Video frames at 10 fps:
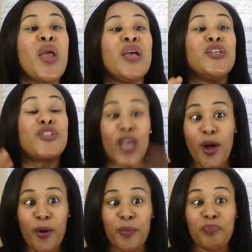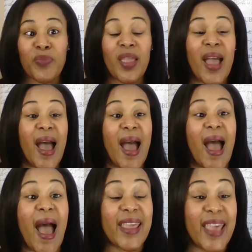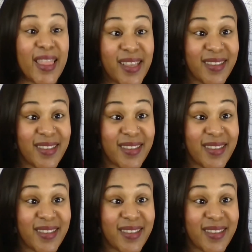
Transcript: So I get this